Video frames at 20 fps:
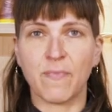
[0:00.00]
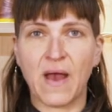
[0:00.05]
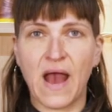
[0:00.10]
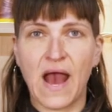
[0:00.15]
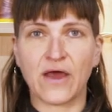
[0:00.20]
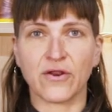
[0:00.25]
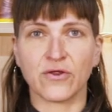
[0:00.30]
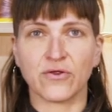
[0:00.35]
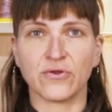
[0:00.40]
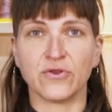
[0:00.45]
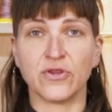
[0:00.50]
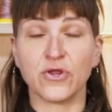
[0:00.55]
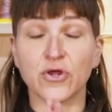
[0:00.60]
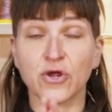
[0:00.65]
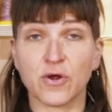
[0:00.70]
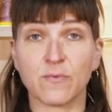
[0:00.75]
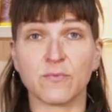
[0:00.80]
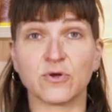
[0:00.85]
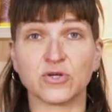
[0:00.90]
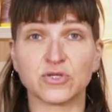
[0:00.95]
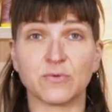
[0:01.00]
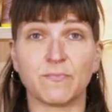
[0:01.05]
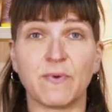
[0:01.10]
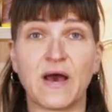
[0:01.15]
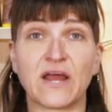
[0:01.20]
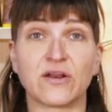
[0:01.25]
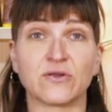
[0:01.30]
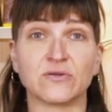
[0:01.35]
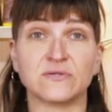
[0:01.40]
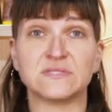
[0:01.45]
pattern, your commercial
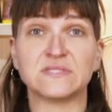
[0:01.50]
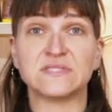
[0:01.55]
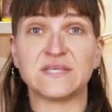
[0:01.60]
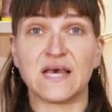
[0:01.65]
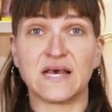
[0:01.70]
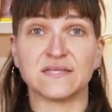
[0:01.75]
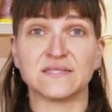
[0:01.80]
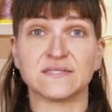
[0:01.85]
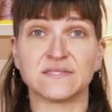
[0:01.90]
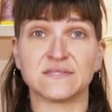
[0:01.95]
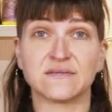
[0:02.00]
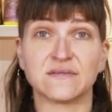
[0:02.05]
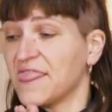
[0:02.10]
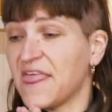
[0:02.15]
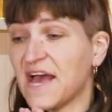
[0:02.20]
pattern says.